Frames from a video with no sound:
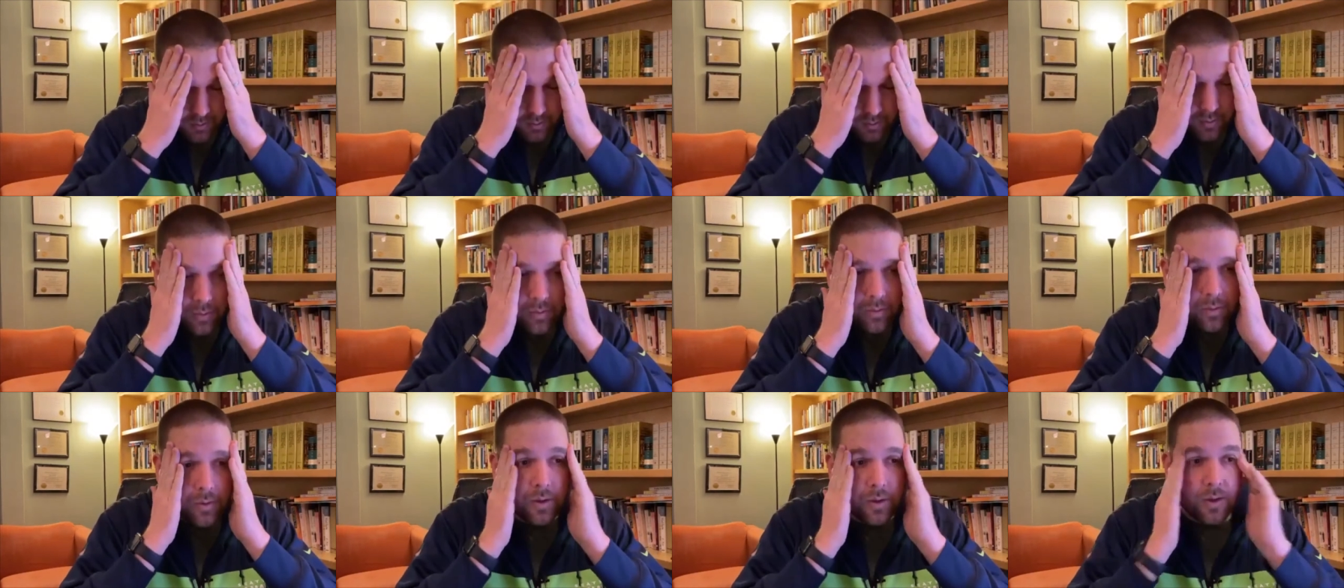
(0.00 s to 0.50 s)

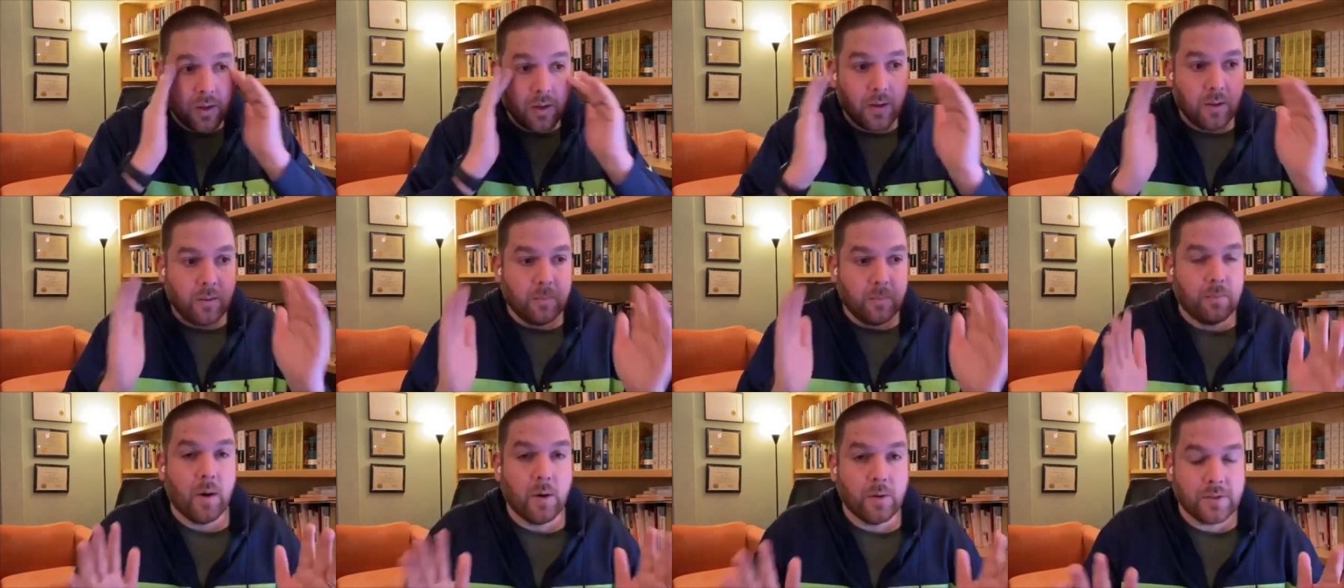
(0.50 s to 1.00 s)
to
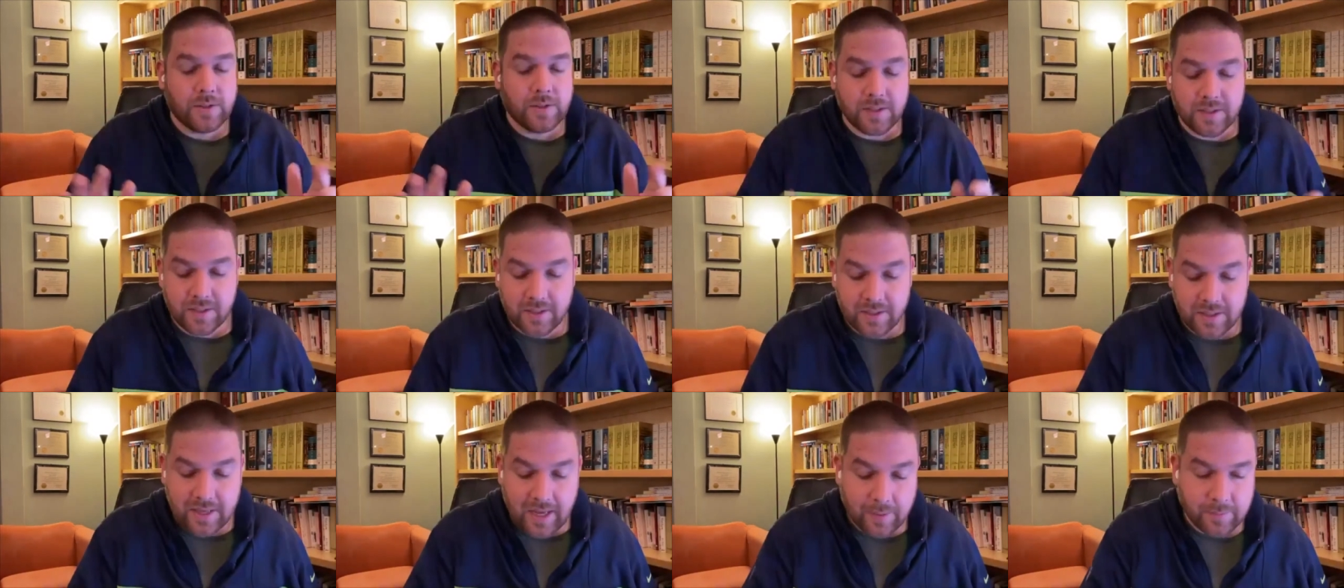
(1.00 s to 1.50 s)

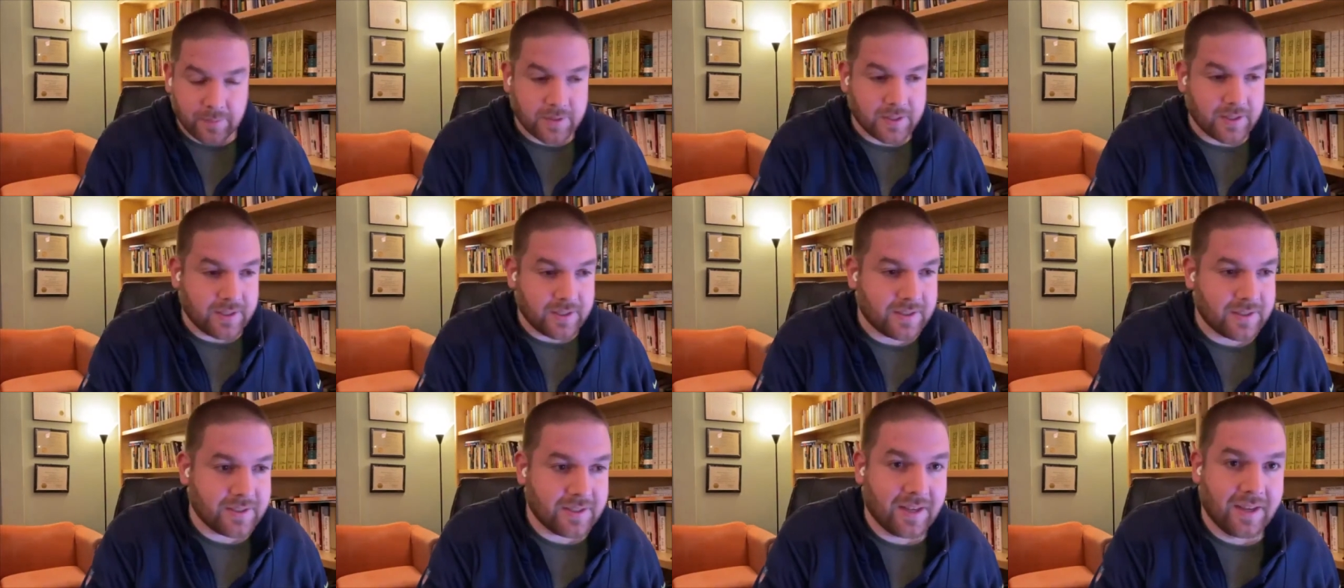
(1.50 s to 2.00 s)
Moses'
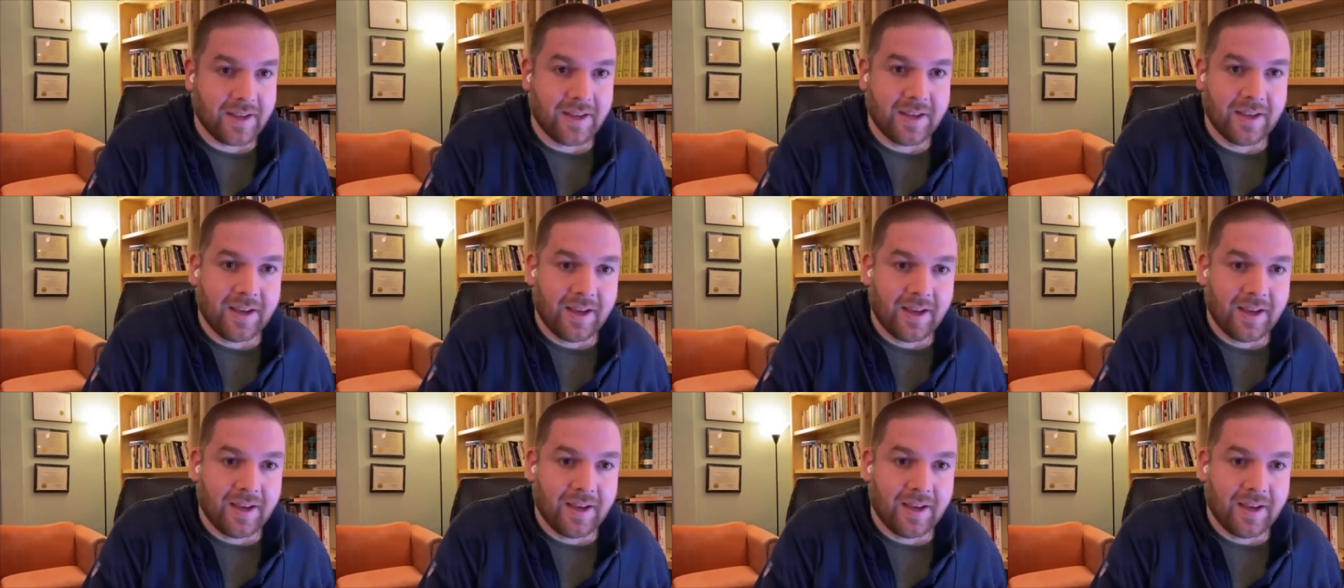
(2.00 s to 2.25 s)
absence.